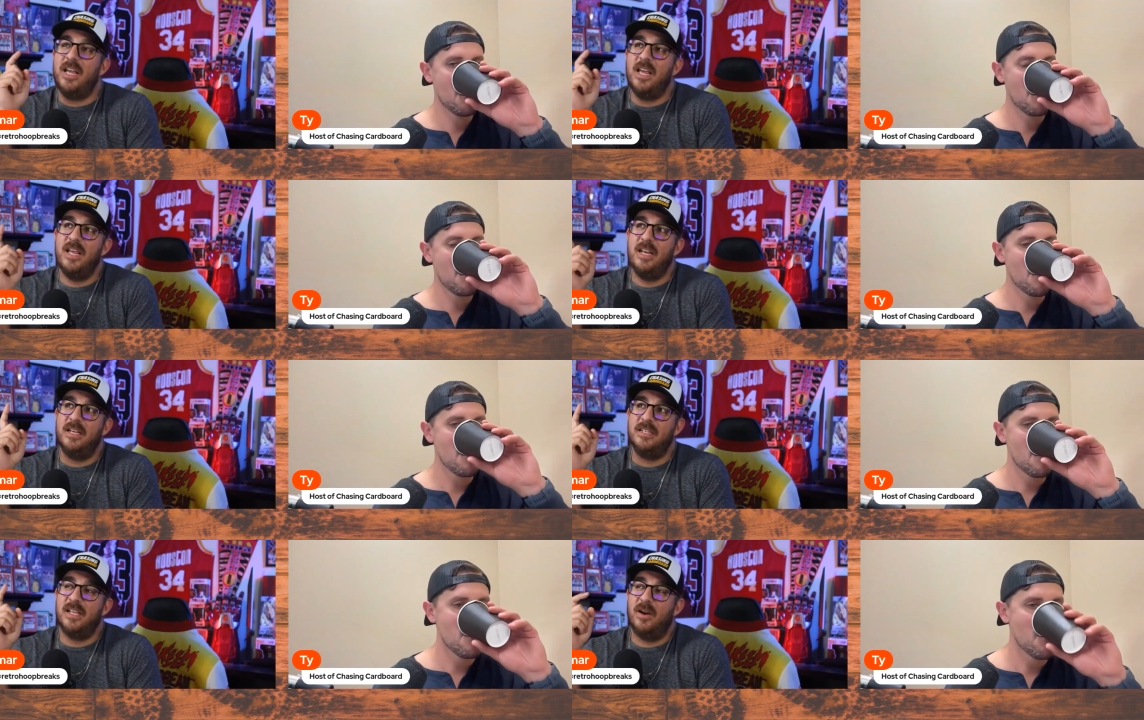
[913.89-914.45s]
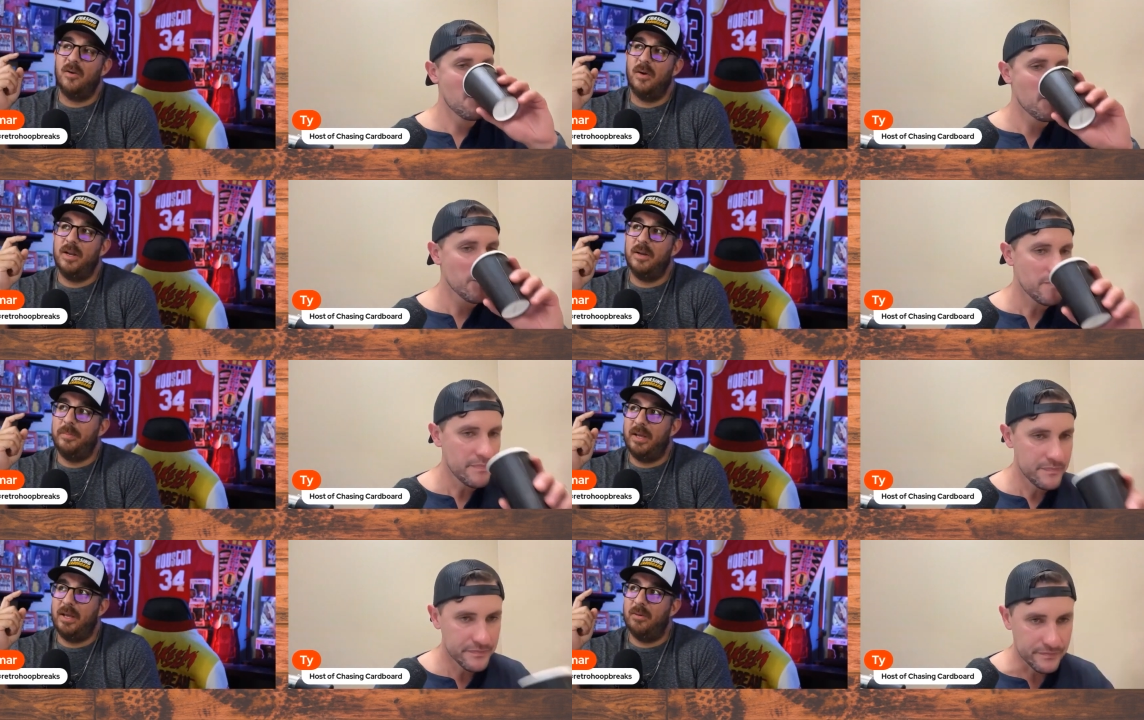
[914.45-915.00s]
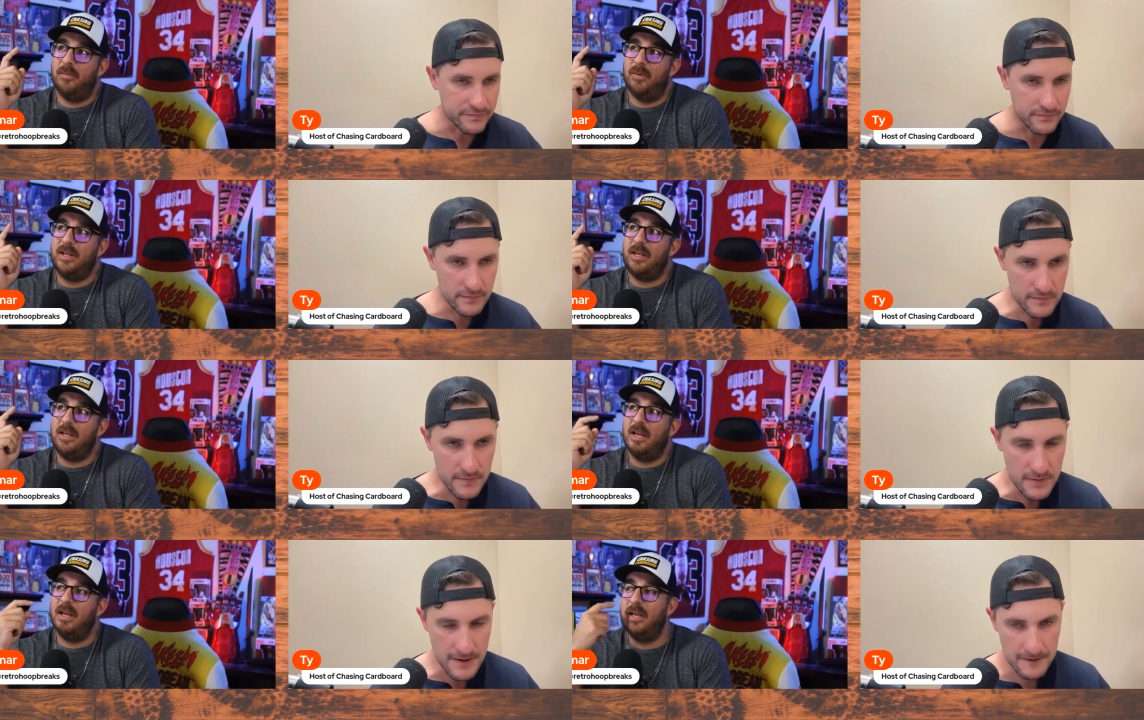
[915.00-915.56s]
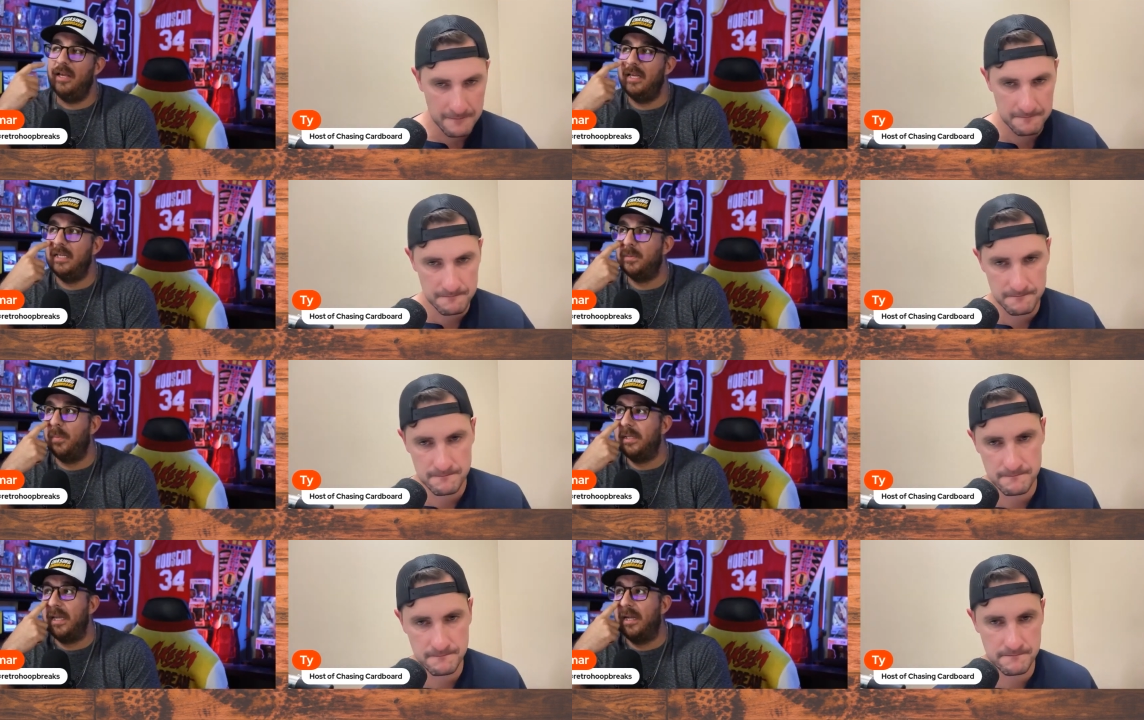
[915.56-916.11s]
Speaker 1: He does that quite a bit, where he he
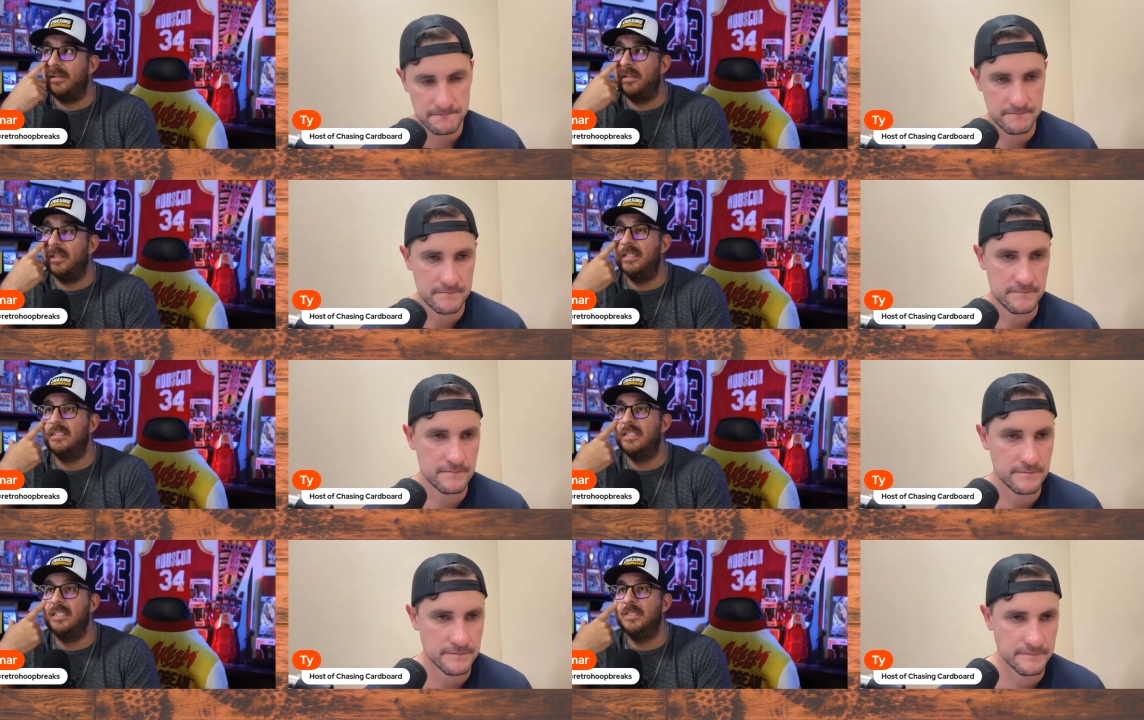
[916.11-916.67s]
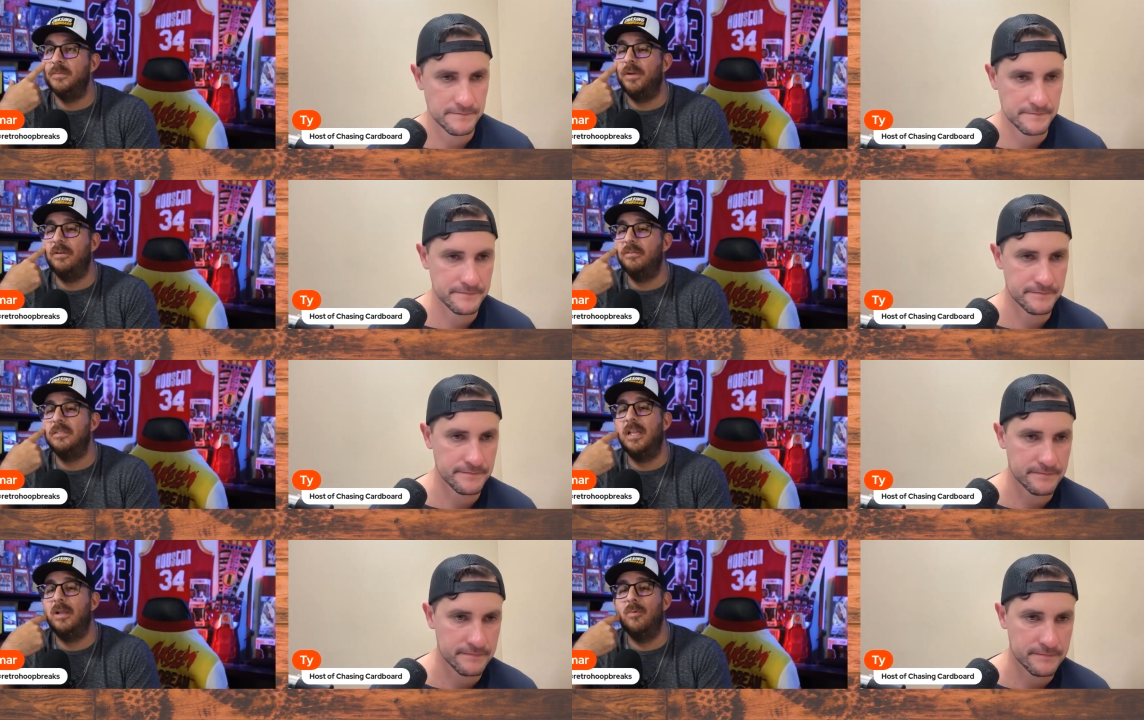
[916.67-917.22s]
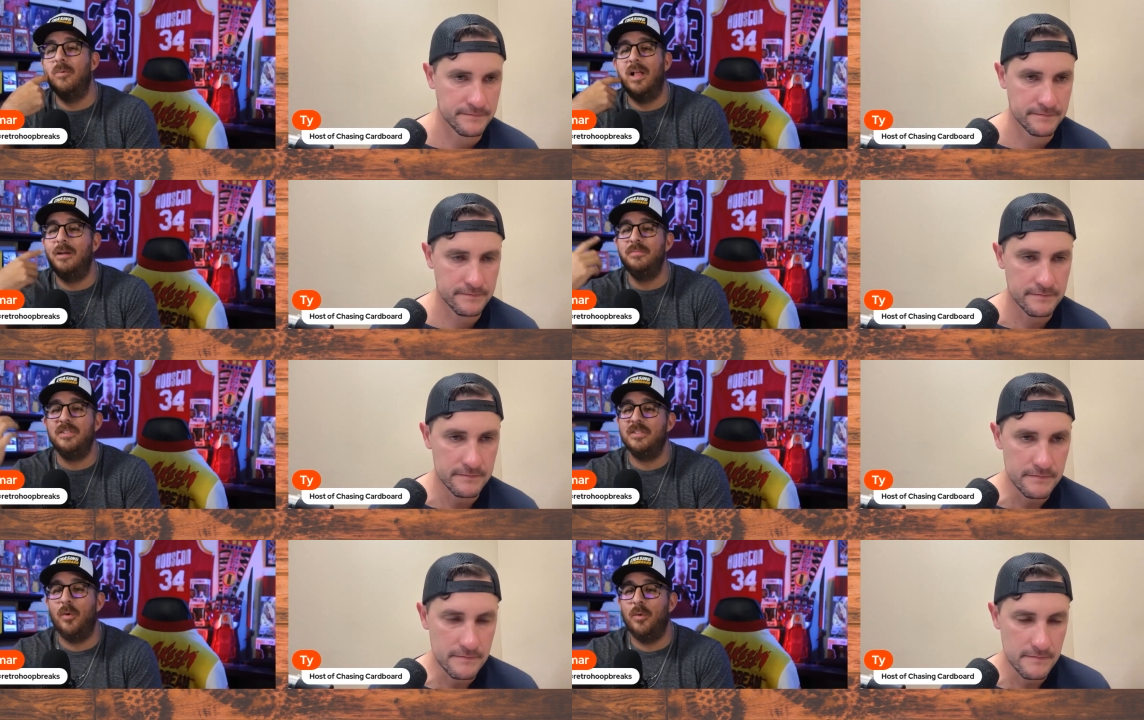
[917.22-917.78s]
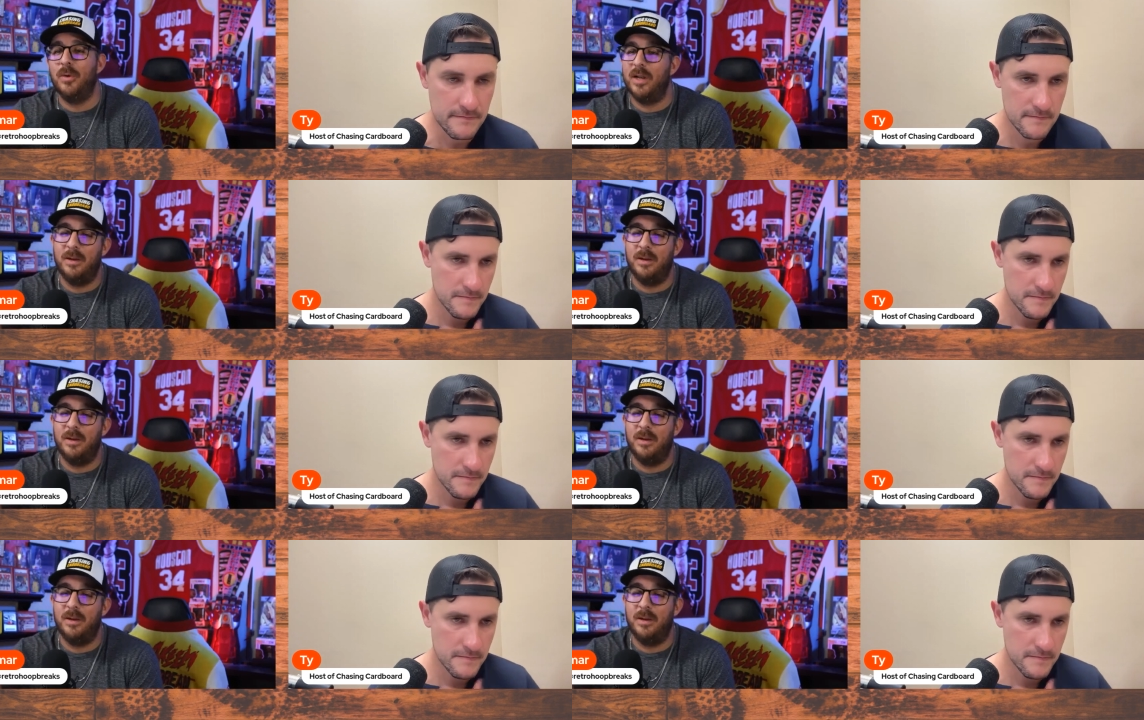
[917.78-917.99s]
spreads out the listings. But I was like, well, I'm just going.